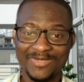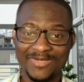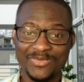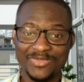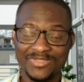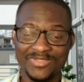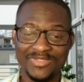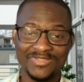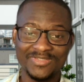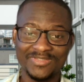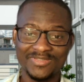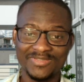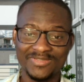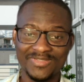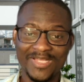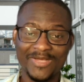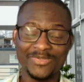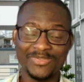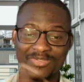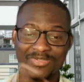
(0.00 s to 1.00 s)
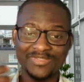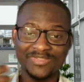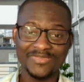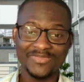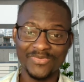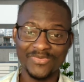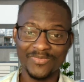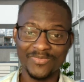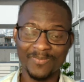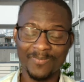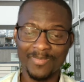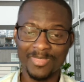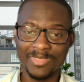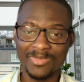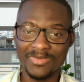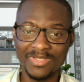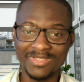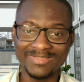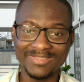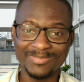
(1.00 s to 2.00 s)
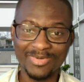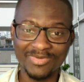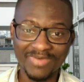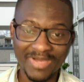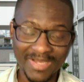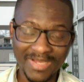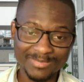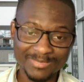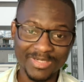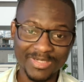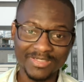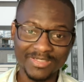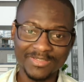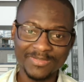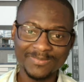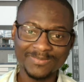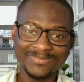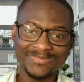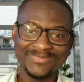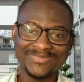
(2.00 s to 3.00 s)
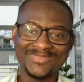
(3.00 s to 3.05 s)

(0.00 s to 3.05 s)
That was just a tip of iceberg.